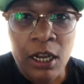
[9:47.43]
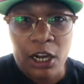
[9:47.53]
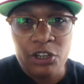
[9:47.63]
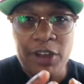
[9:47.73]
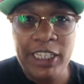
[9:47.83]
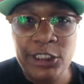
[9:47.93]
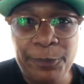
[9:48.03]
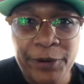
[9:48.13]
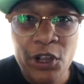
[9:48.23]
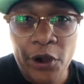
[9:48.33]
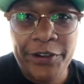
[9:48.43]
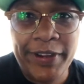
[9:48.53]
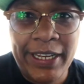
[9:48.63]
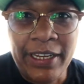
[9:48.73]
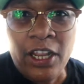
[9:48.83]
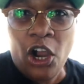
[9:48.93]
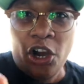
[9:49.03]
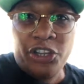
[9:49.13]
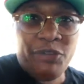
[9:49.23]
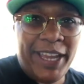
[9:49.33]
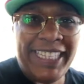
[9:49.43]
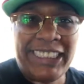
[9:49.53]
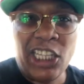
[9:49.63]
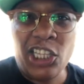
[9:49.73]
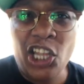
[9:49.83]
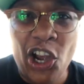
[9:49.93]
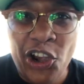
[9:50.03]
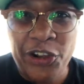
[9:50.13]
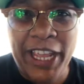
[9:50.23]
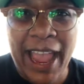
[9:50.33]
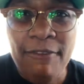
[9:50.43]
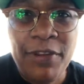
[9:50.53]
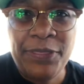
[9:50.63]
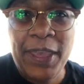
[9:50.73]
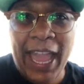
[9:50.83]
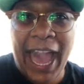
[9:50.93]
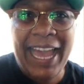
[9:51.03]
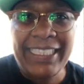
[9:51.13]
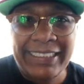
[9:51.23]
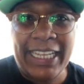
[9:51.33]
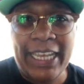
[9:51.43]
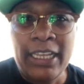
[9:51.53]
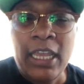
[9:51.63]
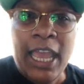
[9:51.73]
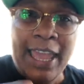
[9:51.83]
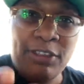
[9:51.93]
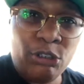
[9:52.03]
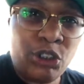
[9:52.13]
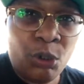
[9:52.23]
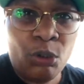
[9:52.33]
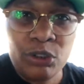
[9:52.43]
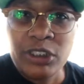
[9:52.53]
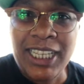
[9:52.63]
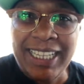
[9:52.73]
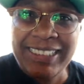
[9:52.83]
are you ready to pre-order it are you ready to learn everything I did and those tools,